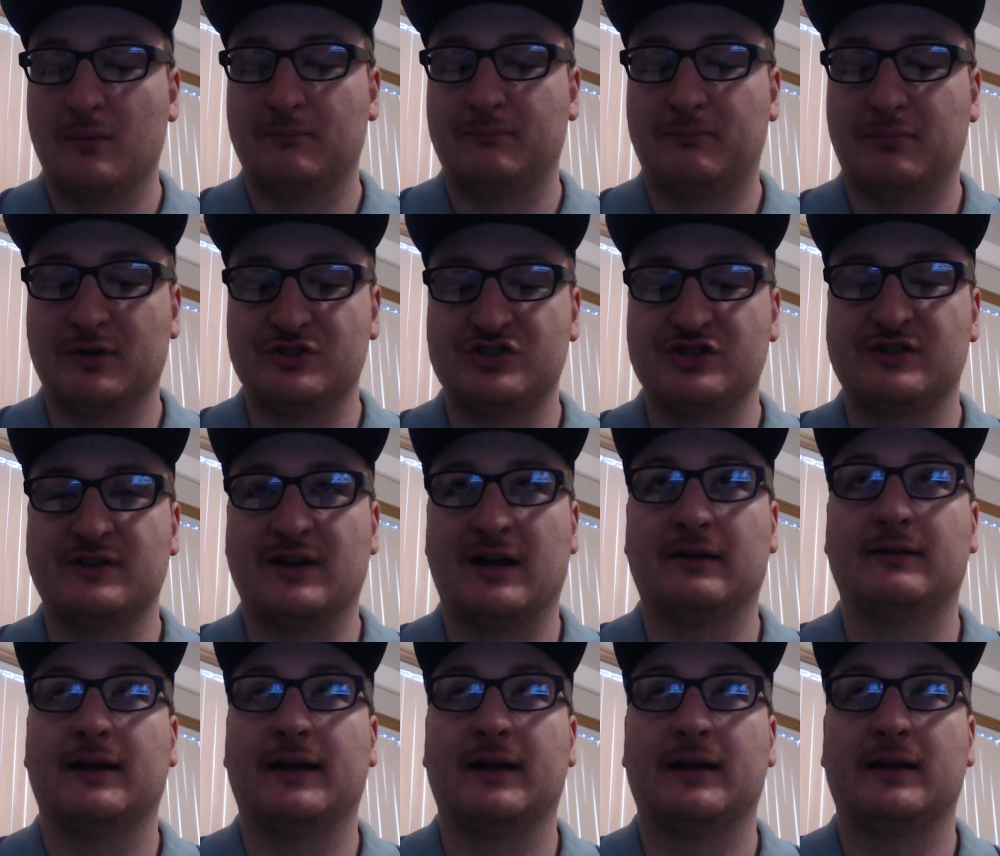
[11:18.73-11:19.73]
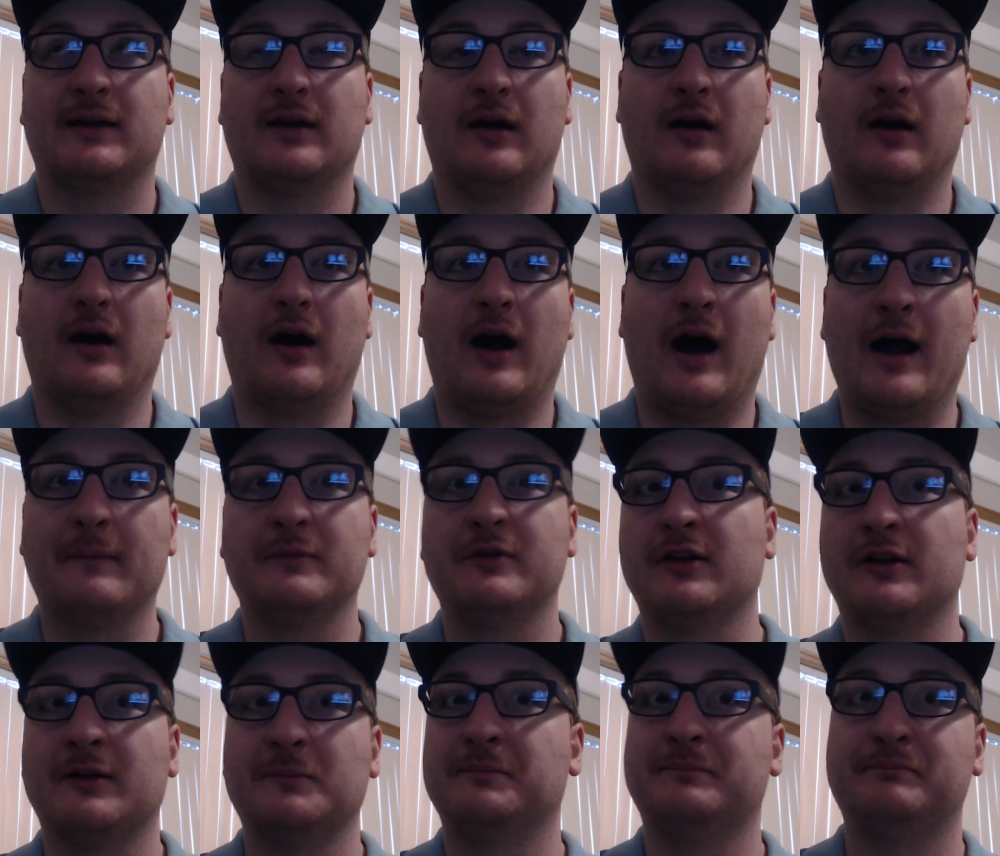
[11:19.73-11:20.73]
But she's not like, I'm
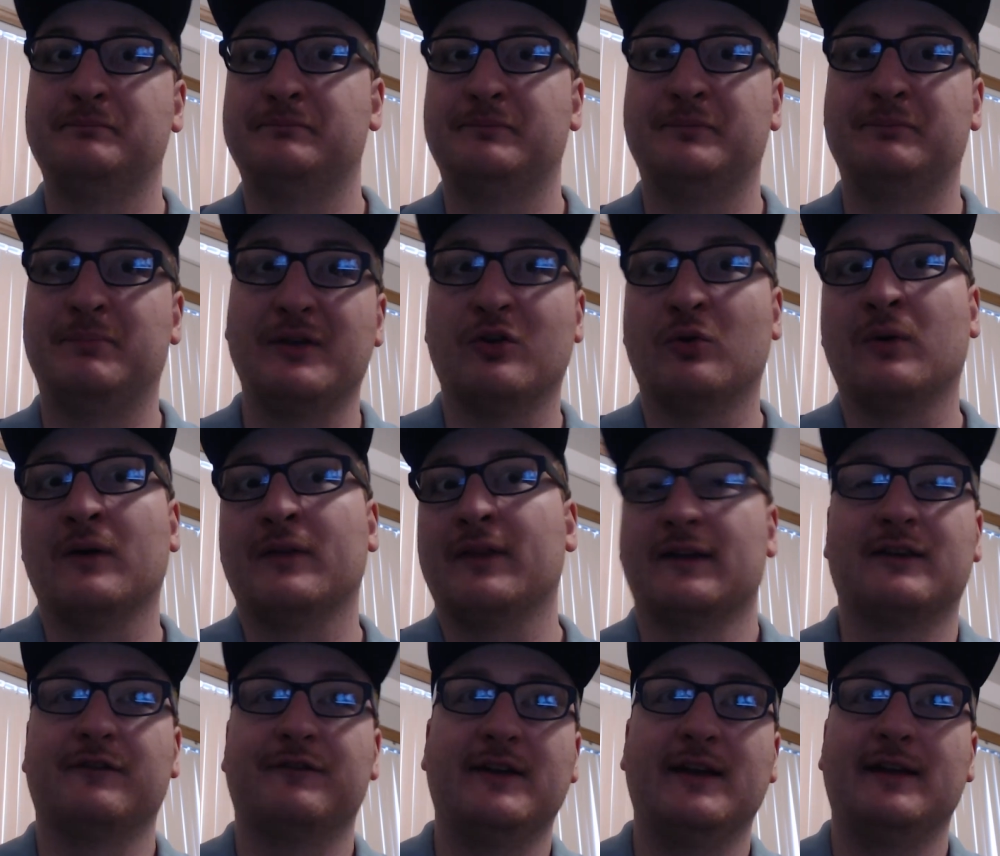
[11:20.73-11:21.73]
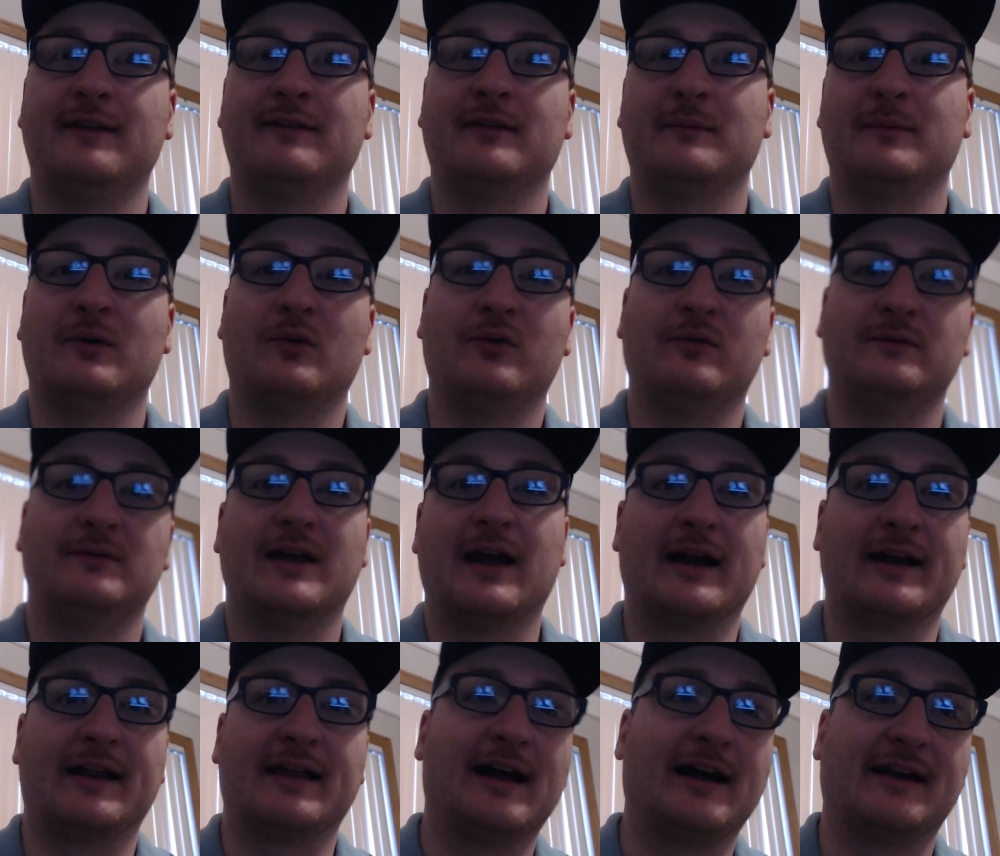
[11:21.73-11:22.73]
gonna be the one that defeats him and
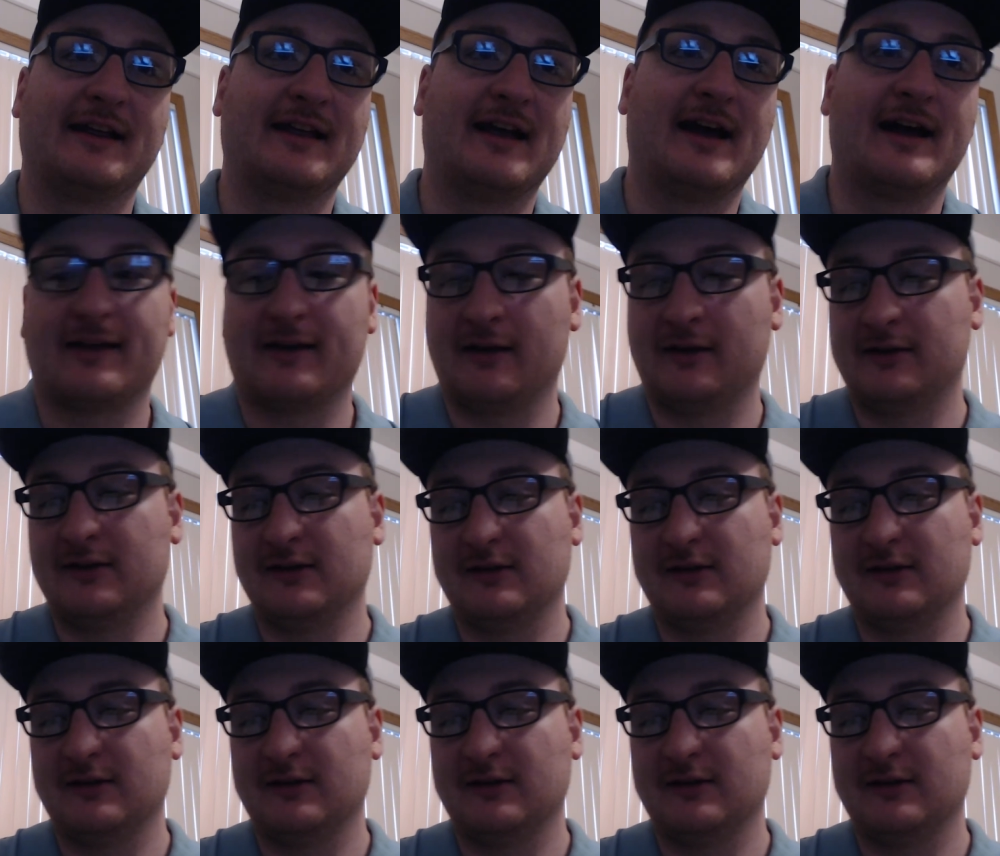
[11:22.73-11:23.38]
yada yada yada.